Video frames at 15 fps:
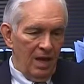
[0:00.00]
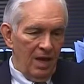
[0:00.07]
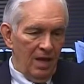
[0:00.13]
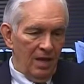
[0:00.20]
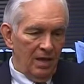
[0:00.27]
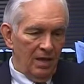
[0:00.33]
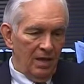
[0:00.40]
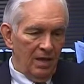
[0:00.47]

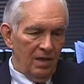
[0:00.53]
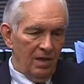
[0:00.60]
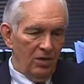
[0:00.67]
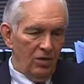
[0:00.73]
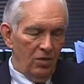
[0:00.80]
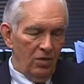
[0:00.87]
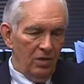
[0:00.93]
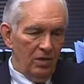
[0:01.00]
And
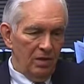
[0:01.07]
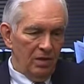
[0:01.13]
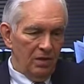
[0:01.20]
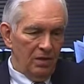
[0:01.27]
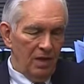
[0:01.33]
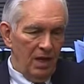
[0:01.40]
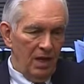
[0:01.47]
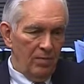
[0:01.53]
during the
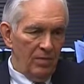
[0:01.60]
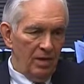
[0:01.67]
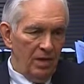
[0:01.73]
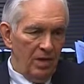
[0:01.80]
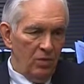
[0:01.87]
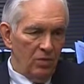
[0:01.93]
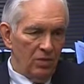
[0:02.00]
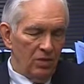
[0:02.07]
time that
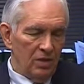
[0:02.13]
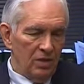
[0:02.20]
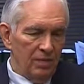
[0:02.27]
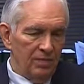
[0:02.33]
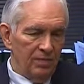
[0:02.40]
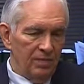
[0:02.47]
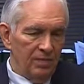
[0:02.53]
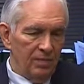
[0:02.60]
he was
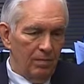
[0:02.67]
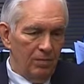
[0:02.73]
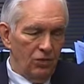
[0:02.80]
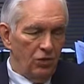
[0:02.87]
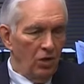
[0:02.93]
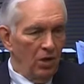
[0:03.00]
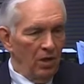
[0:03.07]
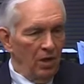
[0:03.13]

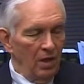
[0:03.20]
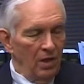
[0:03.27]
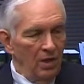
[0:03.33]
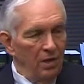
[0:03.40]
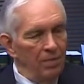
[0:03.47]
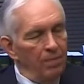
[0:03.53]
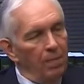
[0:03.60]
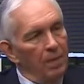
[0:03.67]
majority
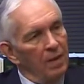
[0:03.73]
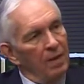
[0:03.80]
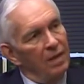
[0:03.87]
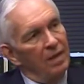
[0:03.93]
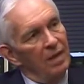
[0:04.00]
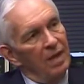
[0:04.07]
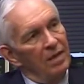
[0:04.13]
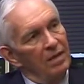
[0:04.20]
leader,
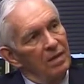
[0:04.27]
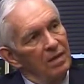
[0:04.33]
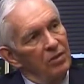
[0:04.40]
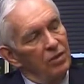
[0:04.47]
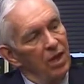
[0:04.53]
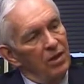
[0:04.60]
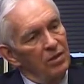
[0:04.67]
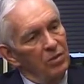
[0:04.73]
that
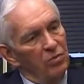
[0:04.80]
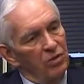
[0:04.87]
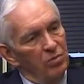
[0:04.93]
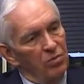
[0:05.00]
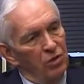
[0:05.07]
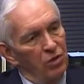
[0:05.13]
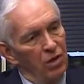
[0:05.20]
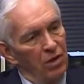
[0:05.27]
Johnson was
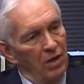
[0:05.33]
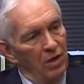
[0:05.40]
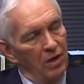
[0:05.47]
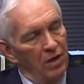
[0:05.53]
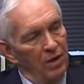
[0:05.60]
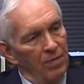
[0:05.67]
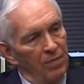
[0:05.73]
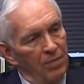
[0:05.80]
majority
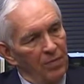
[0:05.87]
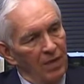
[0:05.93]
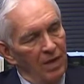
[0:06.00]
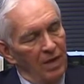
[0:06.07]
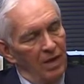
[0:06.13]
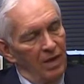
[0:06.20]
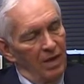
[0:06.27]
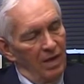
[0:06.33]
leader,
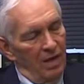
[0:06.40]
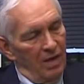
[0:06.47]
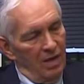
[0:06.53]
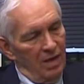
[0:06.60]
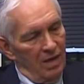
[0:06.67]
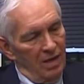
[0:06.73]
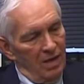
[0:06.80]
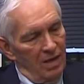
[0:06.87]

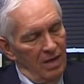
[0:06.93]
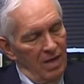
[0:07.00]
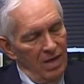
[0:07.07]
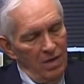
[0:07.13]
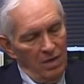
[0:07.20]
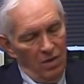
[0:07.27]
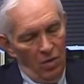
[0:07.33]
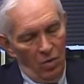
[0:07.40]

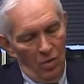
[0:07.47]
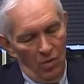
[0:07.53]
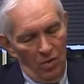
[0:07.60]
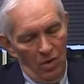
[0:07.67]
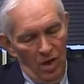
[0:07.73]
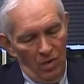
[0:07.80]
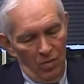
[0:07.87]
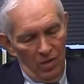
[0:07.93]
he and Gore were
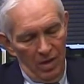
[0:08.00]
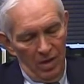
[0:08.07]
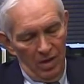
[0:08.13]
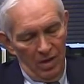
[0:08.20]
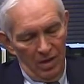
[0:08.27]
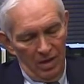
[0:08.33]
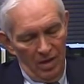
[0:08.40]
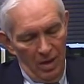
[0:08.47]
not really,
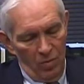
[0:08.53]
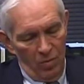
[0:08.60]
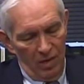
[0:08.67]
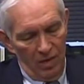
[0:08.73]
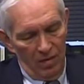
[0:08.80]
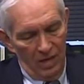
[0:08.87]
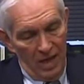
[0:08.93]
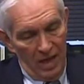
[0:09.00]

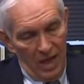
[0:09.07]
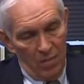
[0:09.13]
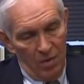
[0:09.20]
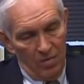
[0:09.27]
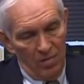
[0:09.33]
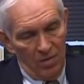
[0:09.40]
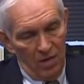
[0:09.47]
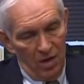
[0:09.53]
they came
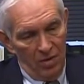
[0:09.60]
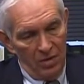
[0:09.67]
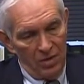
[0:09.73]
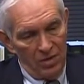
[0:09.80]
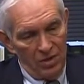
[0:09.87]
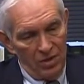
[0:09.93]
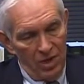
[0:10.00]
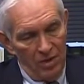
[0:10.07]
up to Congress
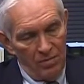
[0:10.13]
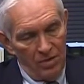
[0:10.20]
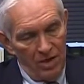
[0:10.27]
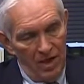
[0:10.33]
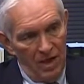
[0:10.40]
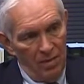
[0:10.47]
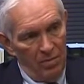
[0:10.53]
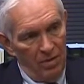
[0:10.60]
at the same
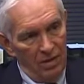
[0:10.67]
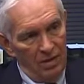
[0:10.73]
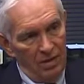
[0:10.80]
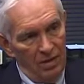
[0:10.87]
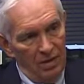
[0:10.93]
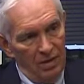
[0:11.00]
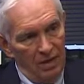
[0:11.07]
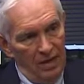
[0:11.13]
time, but
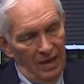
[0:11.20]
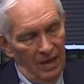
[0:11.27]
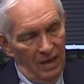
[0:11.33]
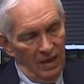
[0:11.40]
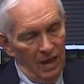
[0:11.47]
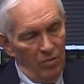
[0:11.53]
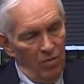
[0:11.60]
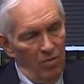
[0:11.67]

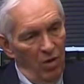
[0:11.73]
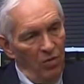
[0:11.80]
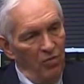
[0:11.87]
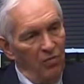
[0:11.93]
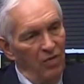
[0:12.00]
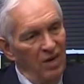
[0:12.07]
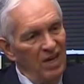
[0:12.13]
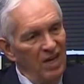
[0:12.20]
they were both
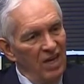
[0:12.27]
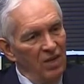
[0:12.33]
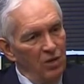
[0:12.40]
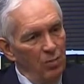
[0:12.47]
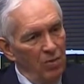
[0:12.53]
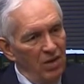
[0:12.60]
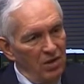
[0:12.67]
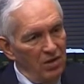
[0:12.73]
very
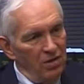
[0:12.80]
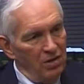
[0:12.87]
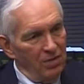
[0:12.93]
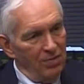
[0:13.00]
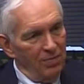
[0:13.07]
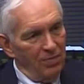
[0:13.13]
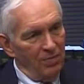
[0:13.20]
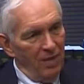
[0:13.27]
independent.
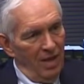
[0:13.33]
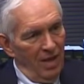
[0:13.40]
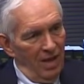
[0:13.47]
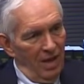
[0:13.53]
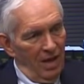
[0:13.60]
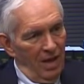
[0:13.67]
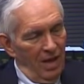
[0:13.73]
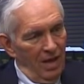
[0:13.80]

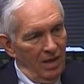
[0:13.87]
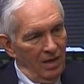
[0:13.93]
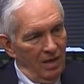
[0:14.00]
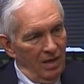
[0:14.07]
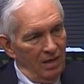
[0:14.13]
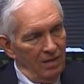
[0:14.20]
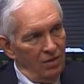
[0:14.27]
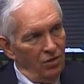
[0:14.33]
And
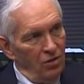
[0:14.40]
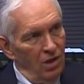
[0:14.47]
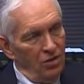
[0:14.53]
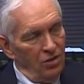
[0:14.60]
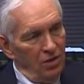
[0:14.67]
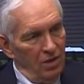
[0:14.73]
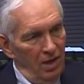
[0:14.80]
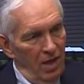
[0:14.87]

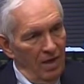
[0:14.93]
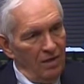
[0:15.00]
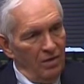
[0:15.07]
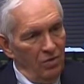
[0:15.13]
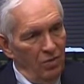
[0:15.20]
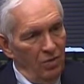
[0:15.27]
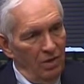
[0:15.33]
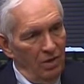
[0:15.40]
Johnson liked
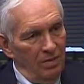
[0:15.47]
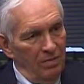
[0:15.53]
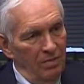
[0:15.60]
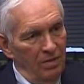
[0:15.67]
to